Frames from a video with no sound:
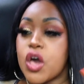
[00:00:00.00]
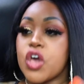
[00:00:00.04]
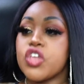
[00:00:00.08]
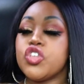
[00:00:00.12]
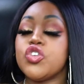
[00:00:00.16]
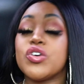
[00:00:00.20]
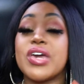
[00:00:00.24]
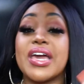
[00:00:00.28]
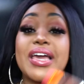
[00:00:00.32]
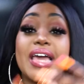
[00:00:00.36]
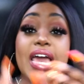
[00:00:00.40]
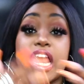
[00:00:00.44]

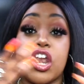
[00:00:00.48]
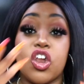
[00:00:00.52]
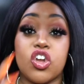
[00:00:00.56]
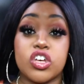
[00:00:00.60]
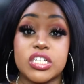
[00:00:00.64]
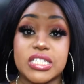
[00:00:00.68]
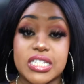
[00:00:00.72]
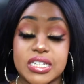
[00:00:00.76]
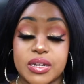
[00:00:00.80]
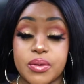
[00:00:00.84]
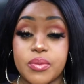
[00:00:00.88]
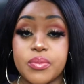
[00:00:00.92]
you can get
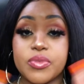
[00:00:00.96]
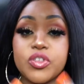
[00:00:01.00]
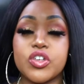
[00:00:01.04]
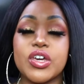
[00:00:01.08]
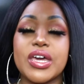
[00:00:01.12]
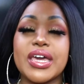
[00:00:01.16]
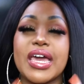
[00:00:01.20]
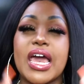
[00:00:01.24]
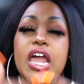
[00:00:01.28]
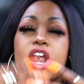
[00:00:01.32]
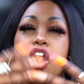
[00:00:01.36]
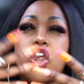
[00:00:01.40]
lost in a you
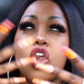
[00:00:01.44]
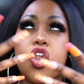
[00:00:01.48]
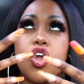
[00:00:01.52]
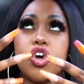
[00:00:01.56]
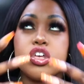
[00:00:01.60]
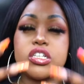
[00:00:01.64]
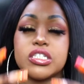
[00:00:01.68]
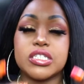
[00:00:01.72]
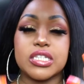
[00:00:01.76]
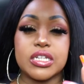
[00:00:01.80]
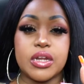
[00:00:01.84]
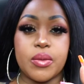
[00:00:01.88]
can get
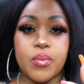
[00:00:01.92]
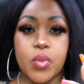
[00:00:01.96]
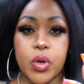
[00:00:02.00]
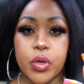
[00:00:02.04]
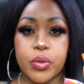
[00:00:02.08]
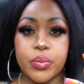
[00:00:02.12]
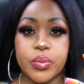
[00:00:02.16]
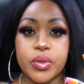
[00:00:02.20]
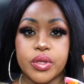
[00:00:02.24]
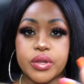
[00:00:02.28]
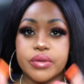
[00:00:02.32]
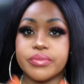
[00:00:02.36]
lost in a
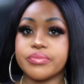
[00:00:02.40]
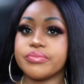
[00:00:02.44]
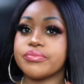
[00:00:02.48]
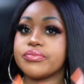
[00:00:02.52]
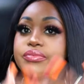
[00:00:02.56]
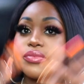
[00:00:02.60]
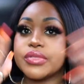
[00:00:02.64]
moment.